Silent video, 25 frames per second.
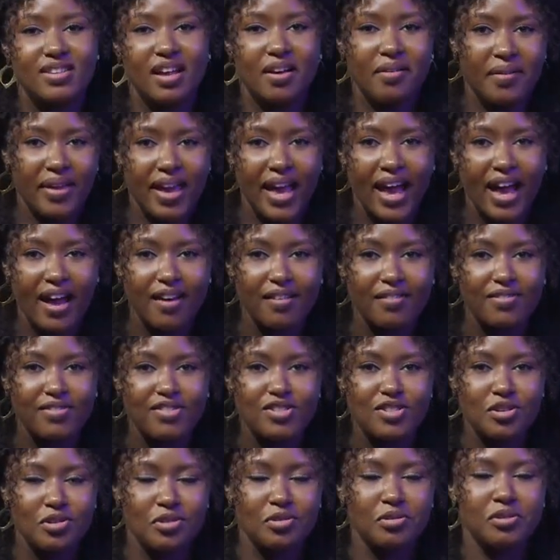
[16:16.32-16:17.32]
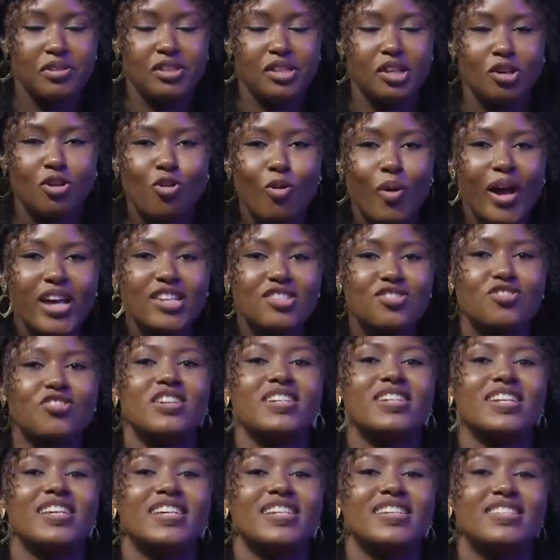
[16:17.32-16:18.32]
that we have. So the
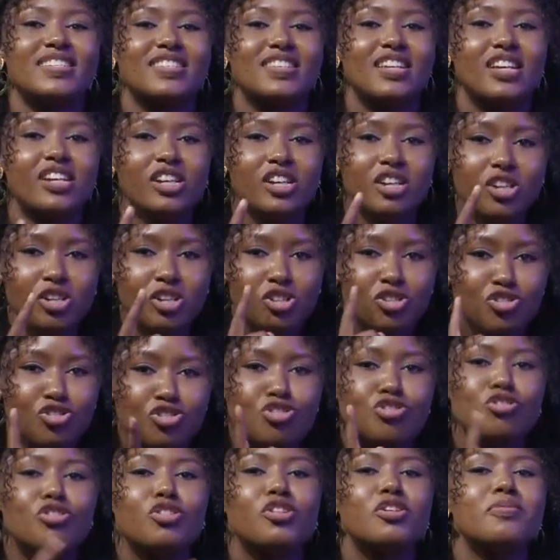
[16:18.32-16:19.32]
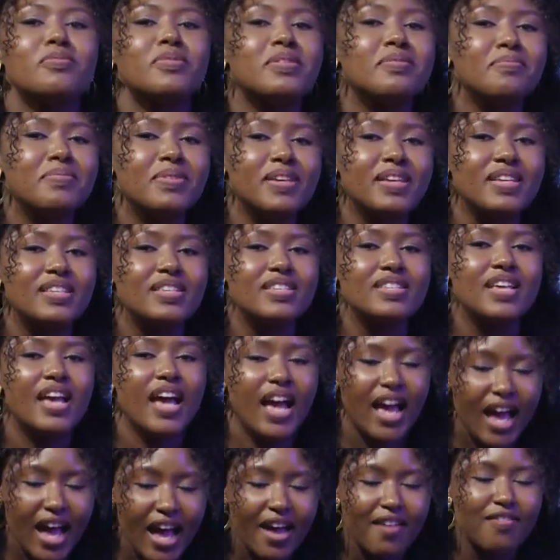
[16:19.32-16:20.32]
question is, do mm-hmm. human beings
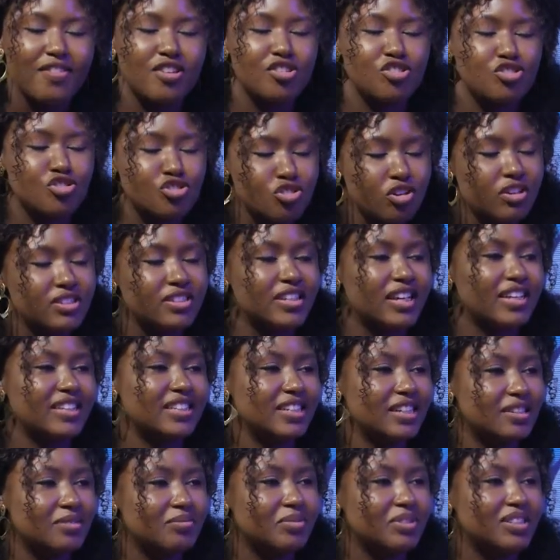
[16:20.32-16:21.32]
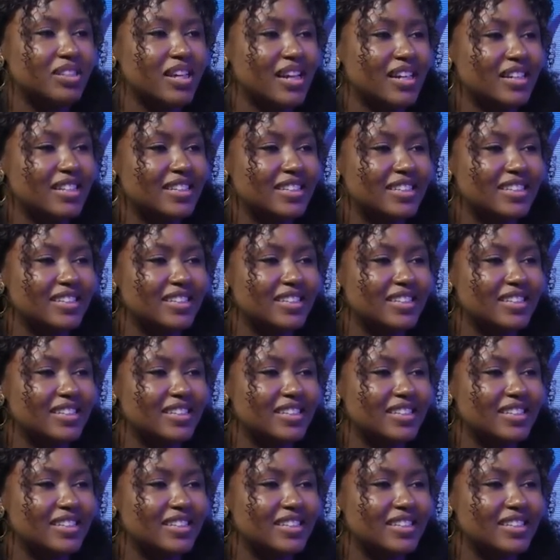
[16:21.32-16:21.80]
have a shot at immortality?